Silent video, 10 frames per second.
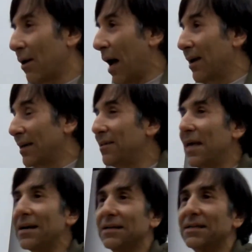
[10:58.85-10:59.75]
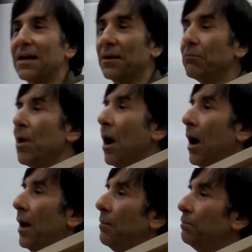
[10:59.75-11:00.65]
I'll get to that in a
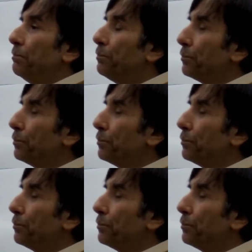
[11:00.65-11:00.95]
second.